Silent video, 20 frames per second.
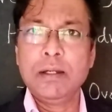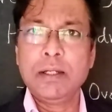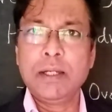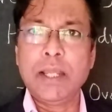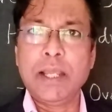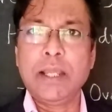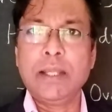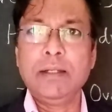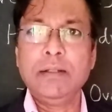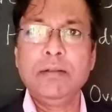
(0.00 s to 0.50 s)

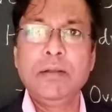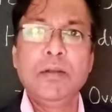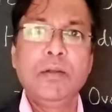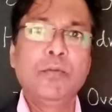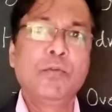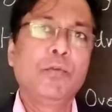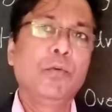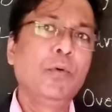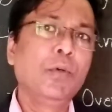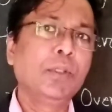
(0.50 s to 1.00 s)
tan,
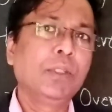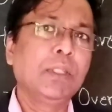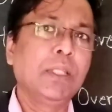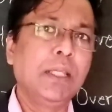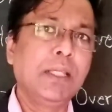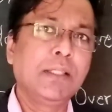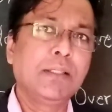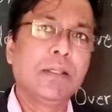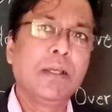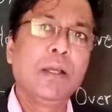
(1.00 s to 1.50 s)
fourth
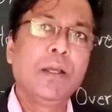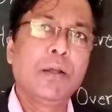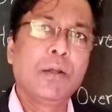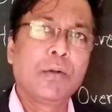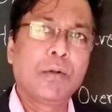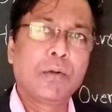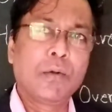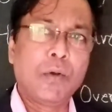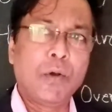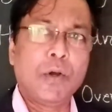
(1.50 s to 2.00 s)
is
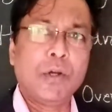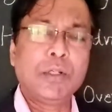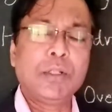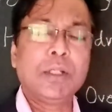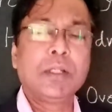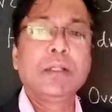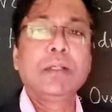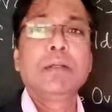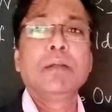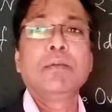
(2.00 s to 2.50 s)
cot,
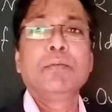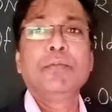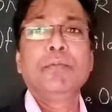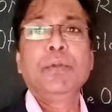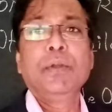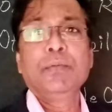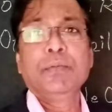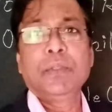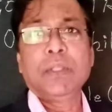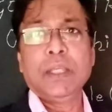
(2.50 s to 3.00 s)

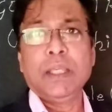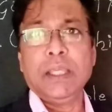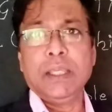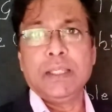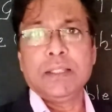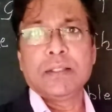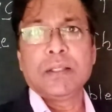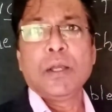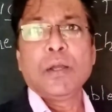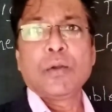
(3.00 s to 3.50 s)
fifth
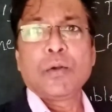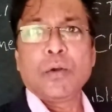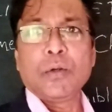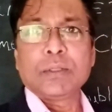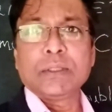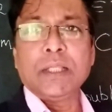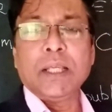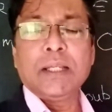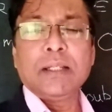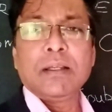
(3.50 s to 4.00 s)
is
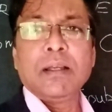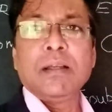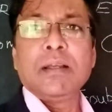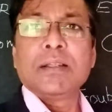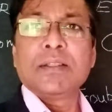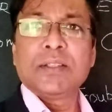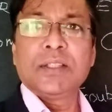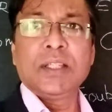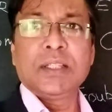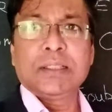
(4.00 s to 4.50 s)
cosec,
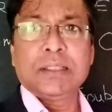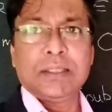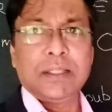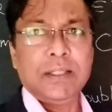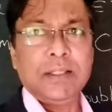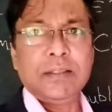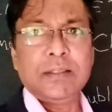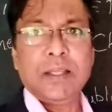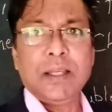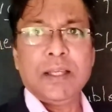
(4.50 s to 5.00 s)
sixth
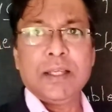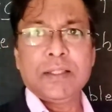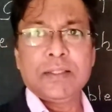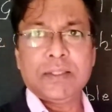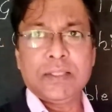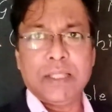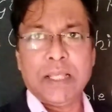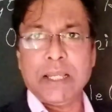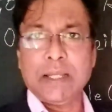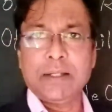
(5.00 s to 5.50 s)
is
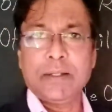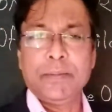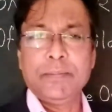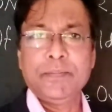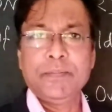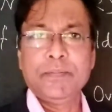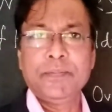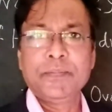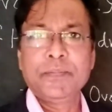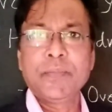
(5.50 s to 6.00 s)
sec.
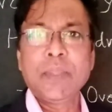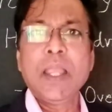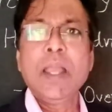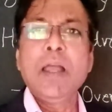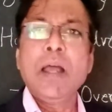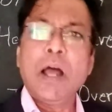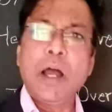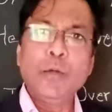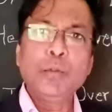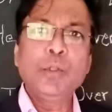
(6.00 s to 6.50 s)

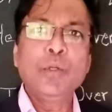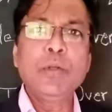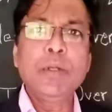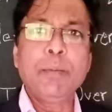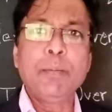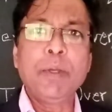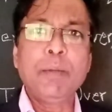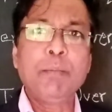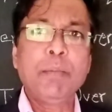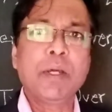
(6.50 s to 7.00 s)
How to
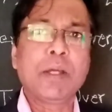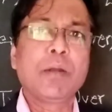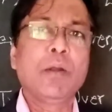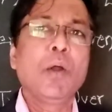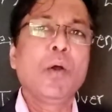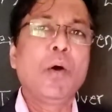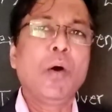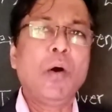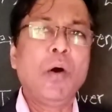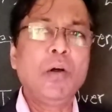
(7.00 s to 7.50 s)
remember
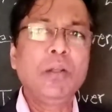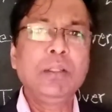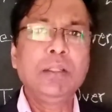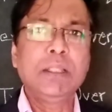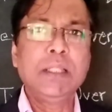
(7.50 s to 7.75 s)
all